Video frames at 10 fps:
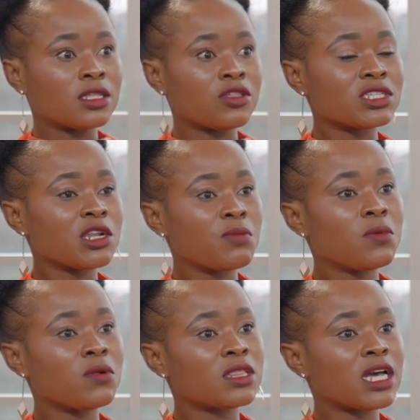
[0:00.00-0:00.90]
Those are the
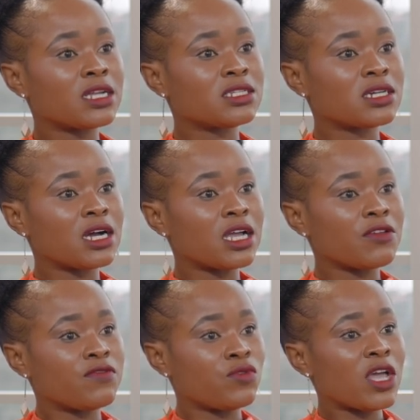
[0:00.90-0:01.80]
people that, uh,
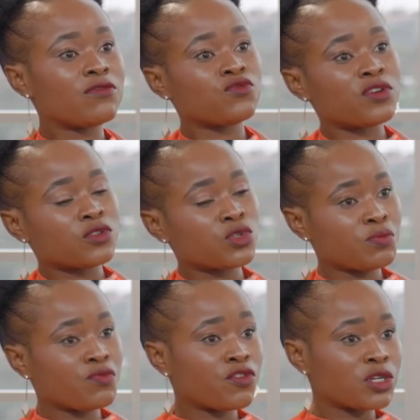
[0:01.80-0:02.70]
if you have
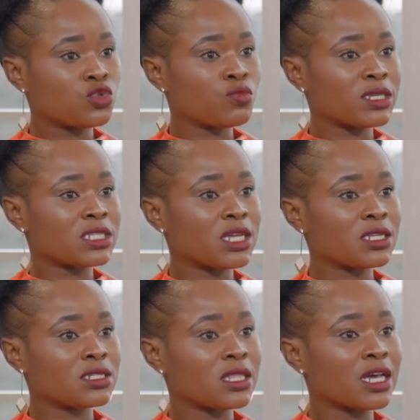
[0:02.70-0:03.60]
forty-two
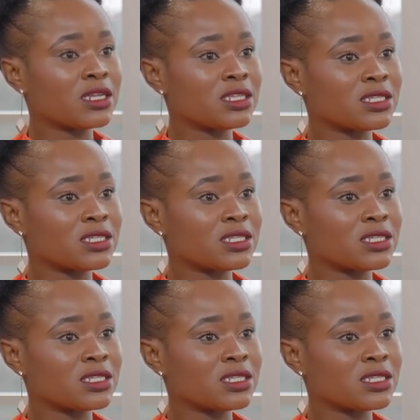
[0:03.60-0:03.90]
percent that